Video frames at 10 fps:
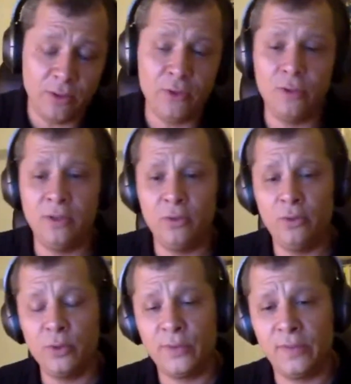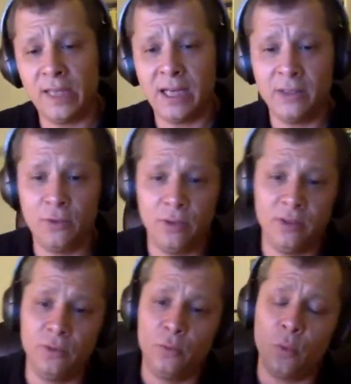You need to use fiat, you
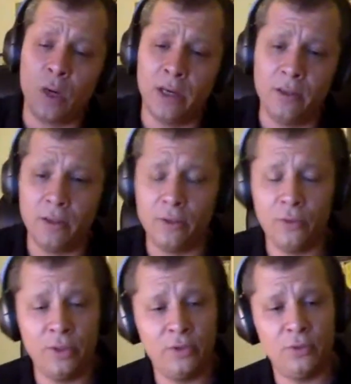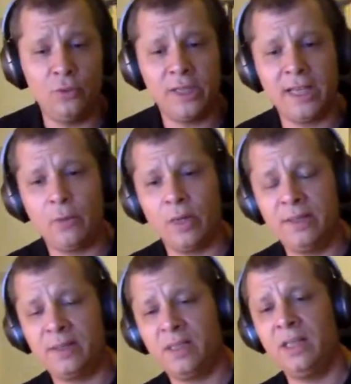need to wire, you need to do
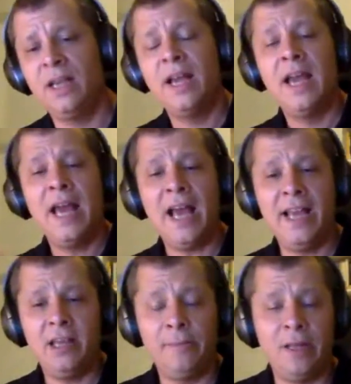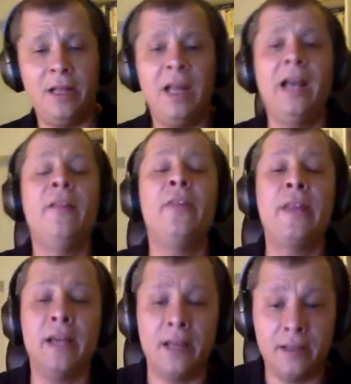KYC, AML, and
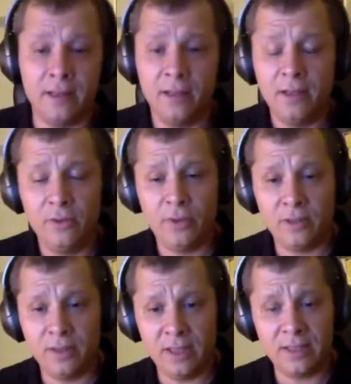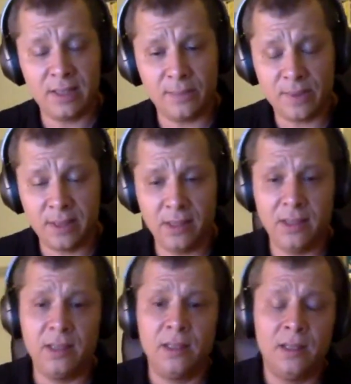then you can get
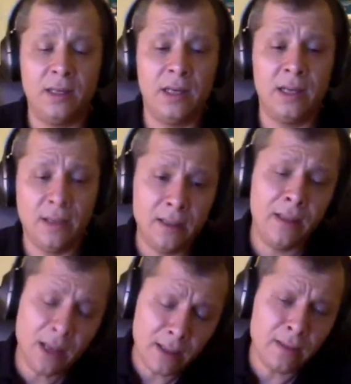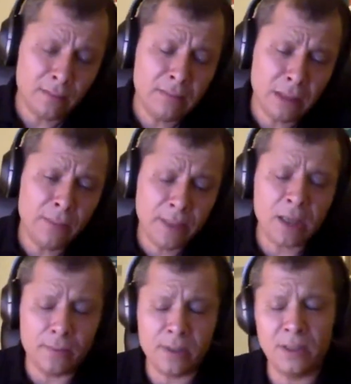something. And then it
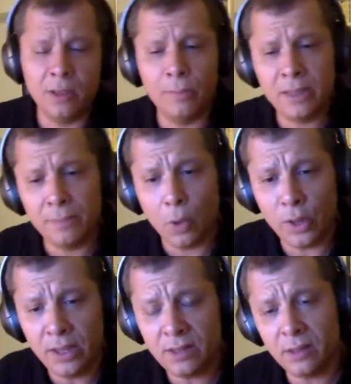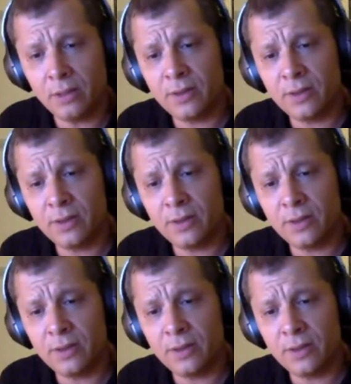becomes a little bit more easier.